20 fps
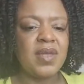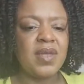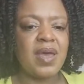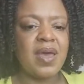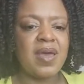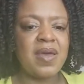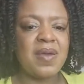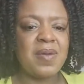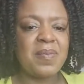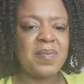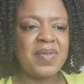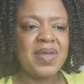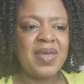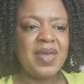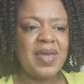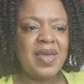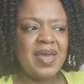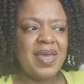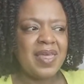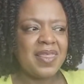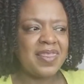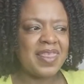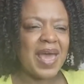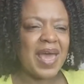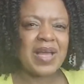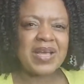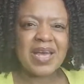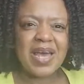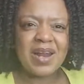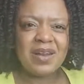um
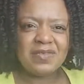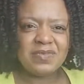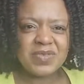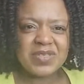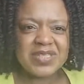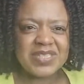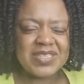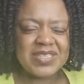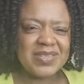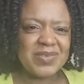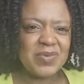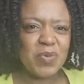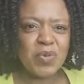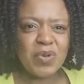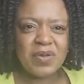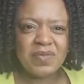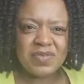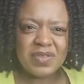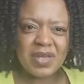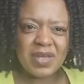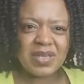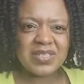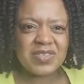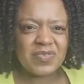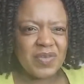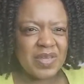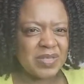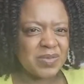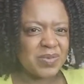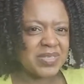that kind of was, all of those
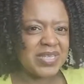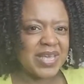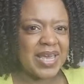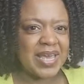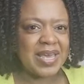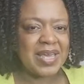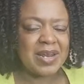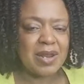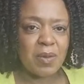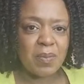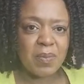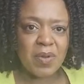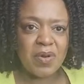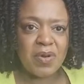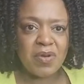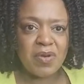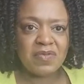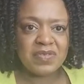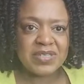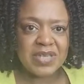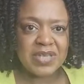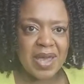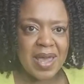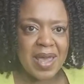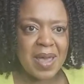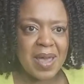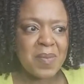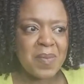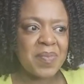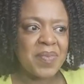things were taking up a lot of
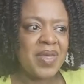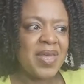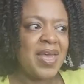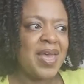time.